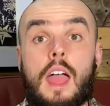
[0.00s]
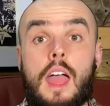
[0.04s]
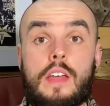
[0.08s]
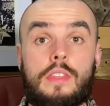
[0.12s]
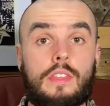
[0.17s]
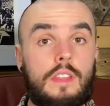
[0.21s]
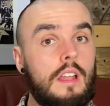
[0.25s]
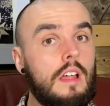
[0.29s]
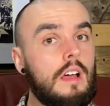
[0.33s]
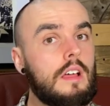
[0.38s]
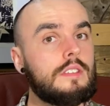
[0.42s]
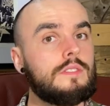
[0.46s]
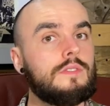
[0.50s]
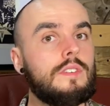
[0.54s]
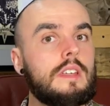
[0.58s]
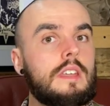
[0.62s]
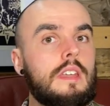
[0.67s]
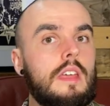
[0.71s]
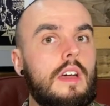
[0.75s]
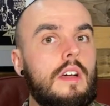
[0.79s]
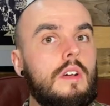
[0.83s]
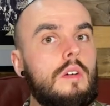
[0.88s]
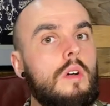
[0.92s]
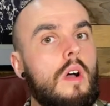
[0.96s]
In the last
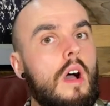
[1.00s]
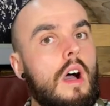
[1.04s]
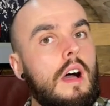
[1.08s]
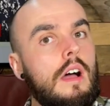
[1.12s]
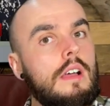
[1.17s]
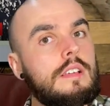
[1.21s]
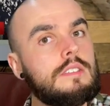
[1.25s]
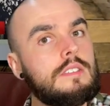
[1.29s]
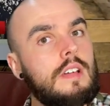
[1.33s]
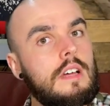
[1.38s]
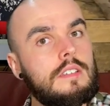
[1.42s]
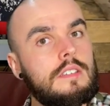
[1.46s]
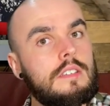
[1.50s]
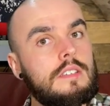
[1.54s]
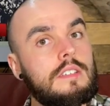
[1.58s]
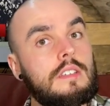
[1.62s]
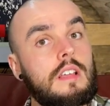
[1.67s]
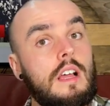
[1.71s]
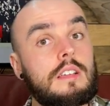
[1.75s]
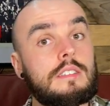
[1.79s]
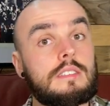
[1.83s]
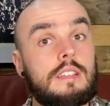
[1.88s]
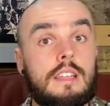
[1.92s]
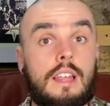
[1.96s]
video, I started to
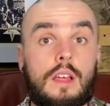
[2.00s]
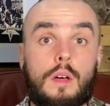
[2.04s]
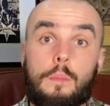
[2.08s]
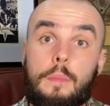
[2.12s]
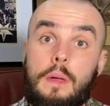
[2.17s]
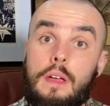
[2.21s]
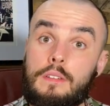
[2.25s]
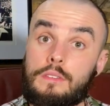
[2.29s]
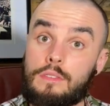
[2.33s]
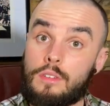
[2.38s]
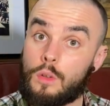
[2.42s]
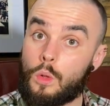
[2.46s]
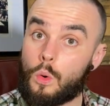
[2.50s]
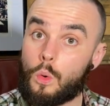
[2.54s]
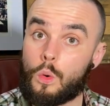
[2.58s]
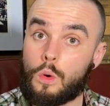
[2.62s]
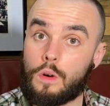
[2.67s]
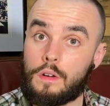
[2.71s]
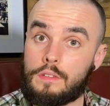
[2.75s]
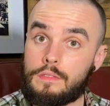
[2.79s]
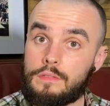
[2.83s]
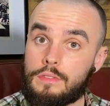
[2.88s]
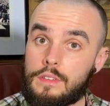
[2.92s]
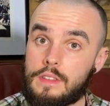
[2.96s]
discuss a little bit of
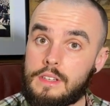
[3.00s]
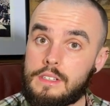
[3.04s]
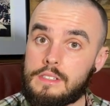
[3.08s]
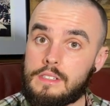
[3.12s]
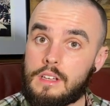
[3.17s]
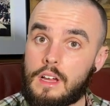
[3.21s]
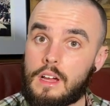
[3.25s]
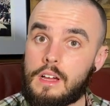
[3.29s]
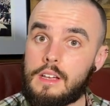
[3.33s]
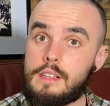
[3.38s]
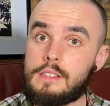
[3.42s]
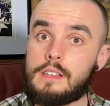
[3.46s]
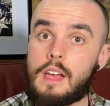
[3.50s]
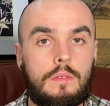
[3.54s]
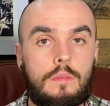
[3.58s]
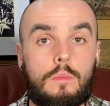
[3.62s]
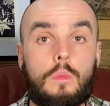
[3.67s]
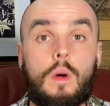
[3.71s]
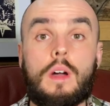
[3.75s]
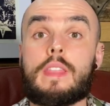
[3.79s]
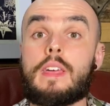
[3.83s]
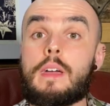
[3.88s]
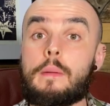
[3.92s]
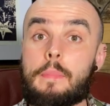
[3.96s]
lore for these guys,
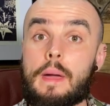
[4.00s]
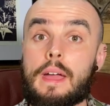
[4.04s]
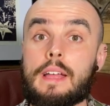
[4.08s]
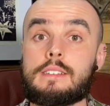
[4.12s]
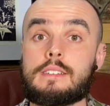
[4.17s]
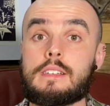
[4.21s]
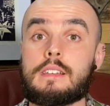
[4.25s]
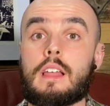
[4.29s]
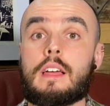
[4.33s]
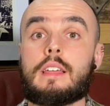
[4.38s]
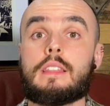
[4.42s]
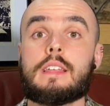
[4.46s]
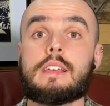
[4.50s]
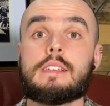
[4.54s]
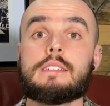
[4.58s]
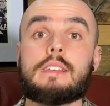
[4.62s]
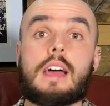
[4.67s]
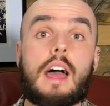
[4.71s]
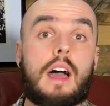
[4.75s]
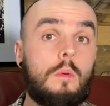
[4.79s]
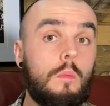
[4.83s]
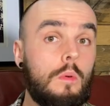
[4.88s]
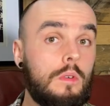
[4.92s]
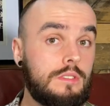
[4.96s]
why they're painted like this
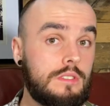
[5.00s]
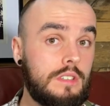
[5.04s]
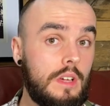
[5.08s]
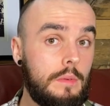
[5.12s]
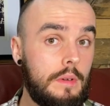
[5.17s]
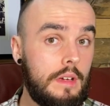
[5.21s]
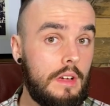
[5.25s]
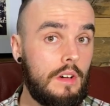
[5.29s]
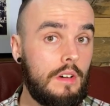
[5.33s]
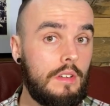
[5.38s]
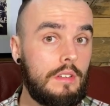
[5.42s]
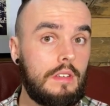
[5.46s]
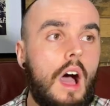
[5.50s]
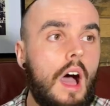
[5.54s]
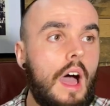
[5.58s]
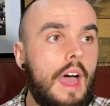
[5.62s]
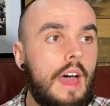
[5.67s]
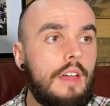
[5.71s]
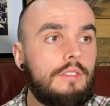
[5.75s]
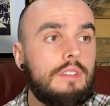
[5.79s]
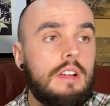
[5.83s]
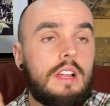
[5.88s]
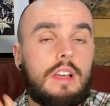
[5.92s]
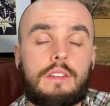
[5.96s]
and what's going on. I
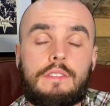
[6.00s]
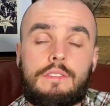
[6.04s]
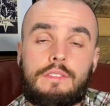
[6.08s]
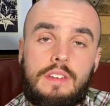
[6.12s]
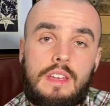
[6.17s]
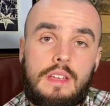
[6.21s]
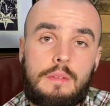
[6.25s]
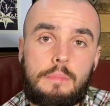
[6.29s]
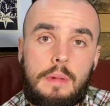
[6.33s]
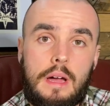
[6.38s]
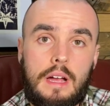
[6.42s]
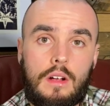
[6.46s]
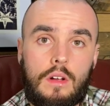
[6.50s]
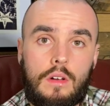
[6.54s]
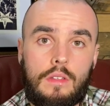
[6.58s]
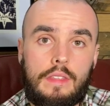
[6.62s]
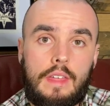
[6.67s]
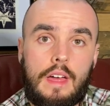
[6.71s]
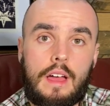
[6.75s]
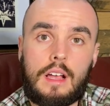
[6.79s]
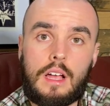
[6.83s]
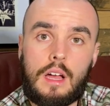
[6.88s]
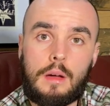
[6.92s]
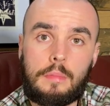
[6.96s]
had really good feedback on
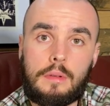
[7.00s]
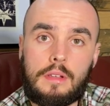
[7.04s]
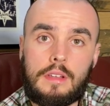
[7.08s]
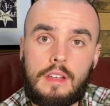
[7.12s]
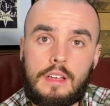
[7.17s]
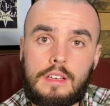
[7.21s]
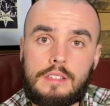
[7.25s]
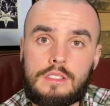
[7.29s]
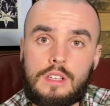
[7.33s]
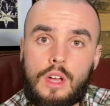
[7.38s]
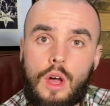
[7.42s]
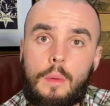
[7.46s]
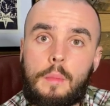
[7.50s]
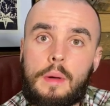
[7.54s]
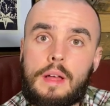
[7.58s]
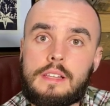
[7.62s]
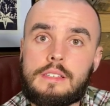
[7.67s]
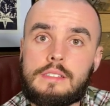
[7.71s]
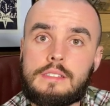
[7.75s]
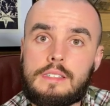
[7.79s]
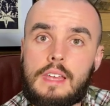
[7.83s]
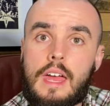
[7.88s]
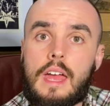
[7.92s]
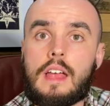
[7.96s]
that, a couple of nice
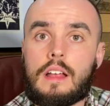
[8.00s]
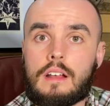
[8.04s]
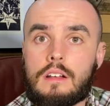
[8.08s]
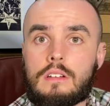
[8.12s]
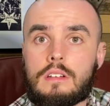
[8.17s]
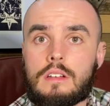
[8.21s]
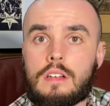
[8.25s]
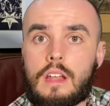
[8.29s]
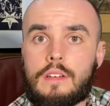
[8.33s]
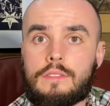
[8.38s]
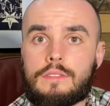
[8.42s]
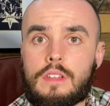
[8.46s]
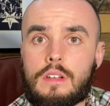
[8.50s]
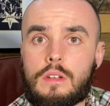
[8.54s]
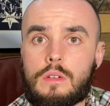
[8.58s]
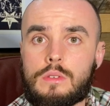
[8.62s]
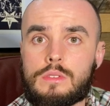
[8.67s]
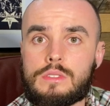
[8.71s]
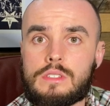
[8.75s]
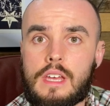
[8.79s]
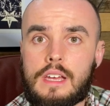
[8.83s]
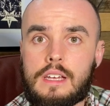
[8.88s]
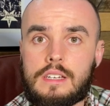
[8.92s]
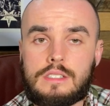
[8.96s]
comments saying, love the lore
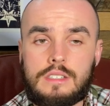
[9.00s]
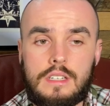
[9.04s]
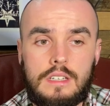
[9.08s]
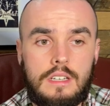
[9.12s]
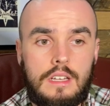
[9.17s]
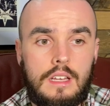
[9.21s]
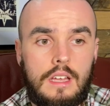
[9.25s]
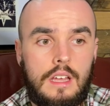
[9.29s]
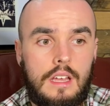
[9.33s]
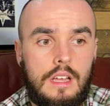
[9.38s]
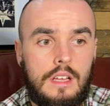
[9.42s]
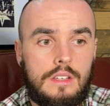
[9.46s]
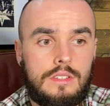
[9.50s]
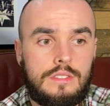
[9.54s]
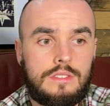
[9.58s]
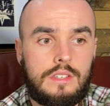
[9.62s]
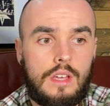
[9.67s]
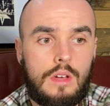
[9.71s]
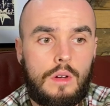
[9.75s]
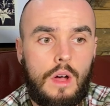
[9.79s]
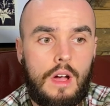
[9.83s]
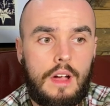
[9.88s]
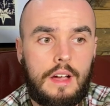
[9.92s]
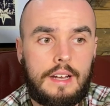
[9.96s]
section,
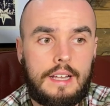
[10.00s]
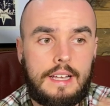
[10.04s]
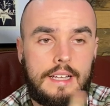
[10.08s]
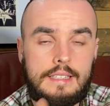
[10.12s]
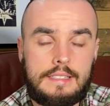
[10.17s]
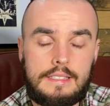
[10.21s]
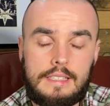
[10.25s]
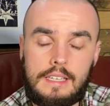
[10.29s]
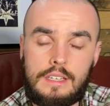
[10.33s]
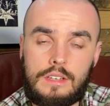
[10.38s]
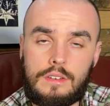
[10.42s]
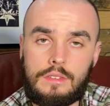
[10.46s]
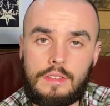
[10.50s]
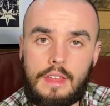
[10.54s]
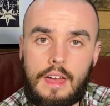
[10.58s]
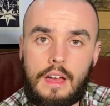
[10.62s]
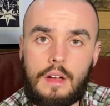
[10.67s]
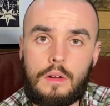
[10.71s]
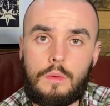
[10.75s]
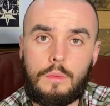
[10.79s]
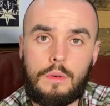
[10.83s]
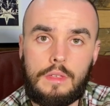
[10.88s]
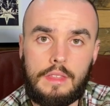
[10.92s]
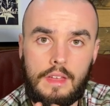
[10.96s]
so I'm going to continue
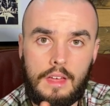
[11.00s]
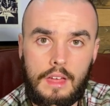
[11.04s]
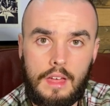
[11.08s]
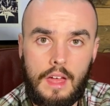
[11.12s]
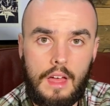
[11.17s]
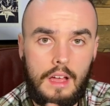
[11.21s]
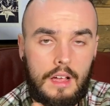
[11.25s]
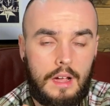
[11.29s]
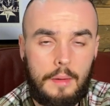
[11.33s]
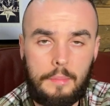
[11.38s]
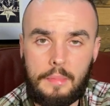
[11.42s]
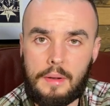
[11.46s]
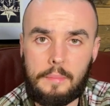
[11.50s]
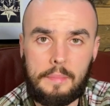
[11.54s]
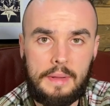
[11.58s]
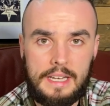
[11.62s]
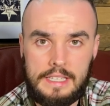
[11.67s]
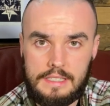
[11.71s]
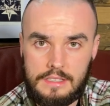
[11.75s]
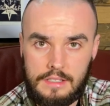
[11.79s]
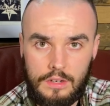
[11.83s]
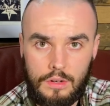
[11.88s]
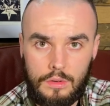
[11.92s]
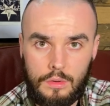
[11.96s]
that with a, a couple of
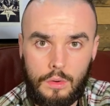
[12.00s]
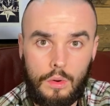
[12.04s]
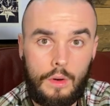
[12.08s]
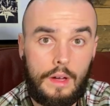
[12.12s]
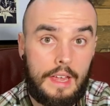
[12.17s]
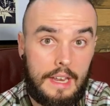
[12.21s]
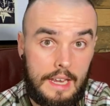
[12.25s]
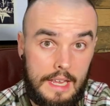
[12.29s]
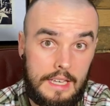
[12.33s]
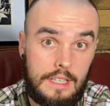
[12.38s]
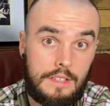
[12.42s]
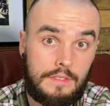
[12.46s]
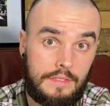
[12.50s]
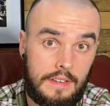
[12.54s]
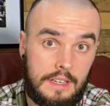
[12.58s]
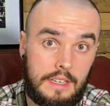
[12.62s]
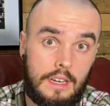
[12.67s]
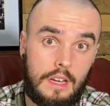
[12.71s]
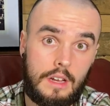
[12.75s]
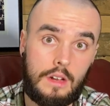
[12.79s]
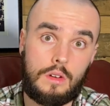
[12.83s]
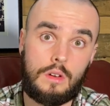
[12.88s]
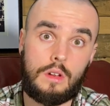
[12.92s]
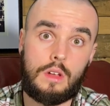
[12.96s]
minutes of lore in each
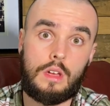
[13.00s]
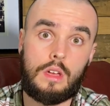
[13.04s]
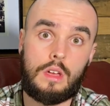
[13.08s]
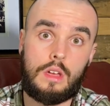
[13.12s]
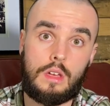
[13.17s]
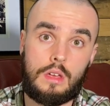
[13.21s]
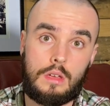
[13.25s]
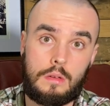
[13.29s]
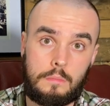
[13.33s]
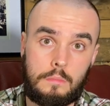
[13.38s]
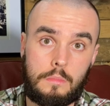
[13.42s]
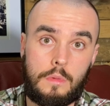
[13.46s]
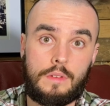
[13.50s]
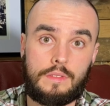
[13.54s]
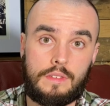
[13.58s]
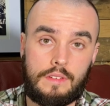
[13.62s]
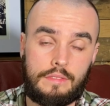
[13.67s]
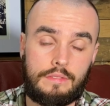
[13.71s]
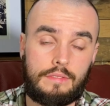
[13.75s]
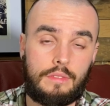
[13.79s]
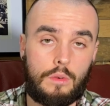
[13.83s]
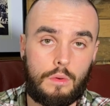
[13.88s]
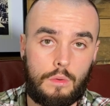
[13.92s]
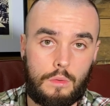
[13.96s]
video moving
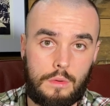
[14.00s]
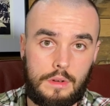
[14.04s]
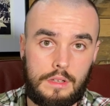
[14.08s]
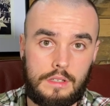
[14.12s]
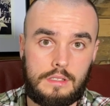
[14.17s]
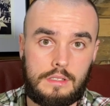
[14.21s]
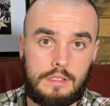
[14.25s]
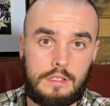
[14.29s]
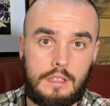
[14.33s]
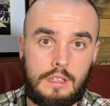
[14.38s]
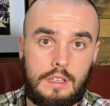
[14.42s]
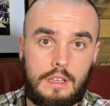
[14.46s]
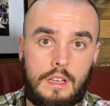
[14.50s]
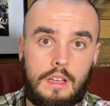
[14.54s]
forwards.